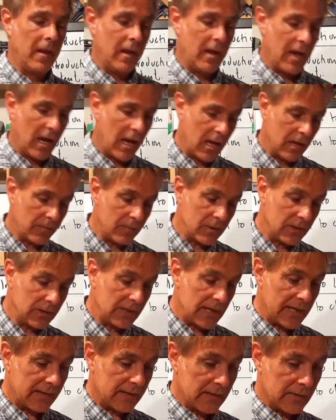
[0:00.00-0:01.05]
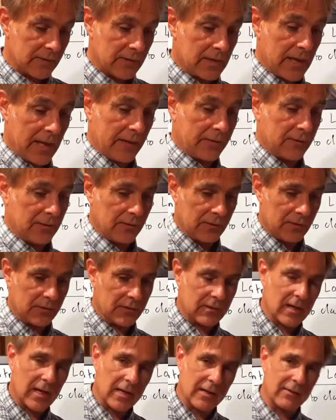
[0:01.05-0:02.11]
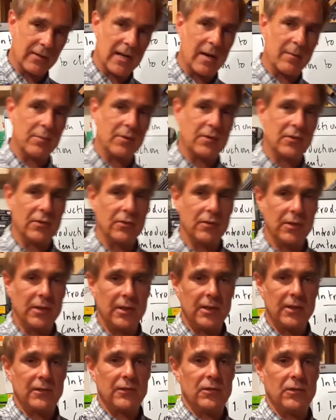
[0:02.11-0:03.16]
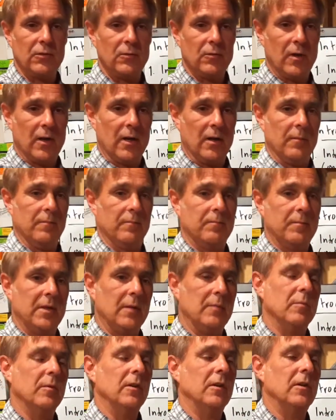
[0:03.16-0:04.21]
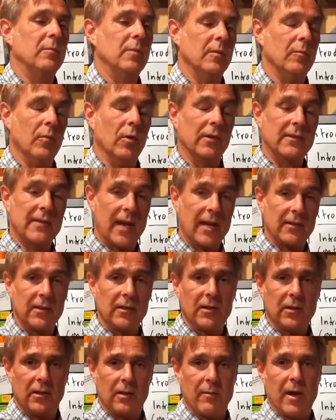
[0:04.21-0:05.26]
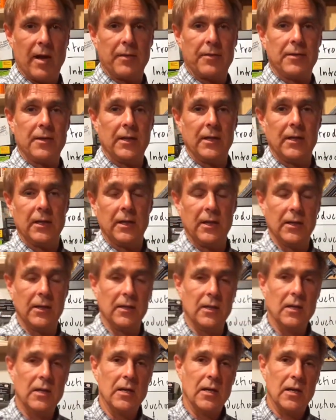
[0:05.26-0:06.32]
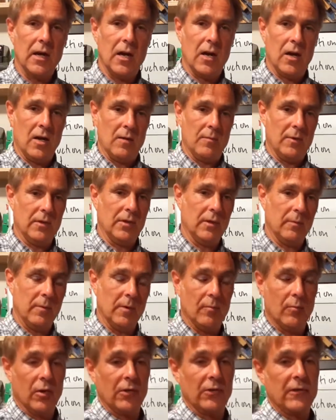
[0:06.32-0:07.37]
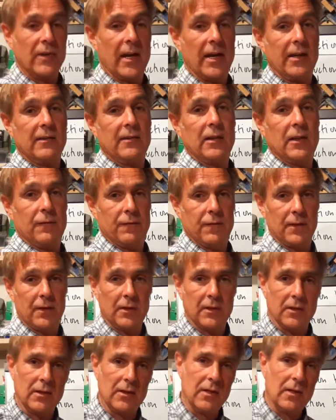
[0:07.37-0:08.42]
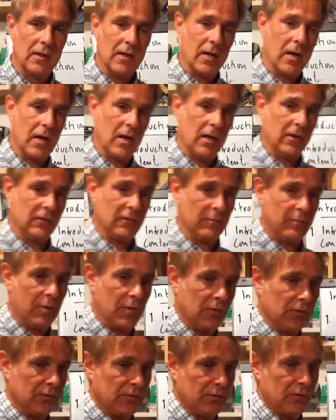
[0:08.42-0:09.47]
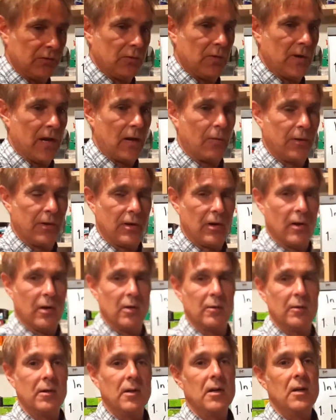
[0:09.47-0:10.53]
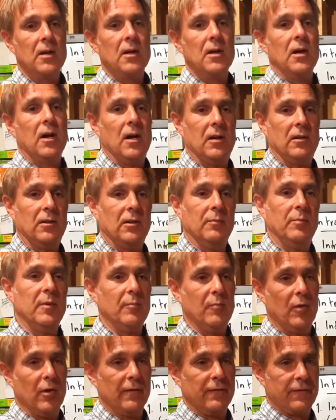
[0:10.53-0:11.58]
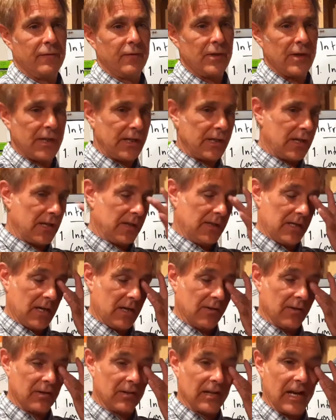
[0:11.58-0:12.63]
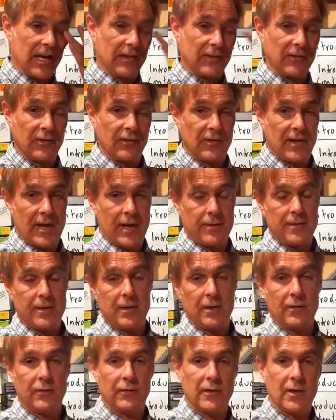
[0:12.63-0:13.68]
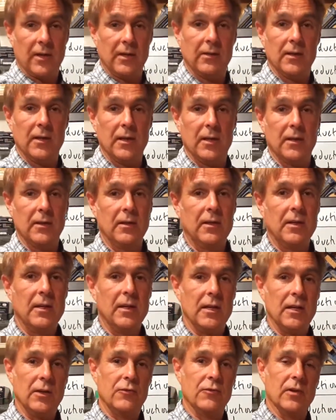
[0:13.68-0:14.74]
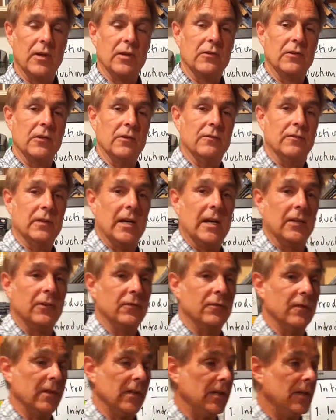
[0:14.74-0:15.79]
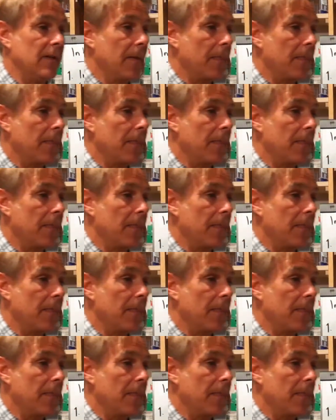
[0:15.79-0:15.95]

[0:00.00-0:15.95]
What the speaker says: And I really like this class because it's kind of an opportunity to be a little bit more technical about thinking, a little bit more scientific, as opposed to how we are a little bit more free in the other classes, ethics and introduction to philosophy.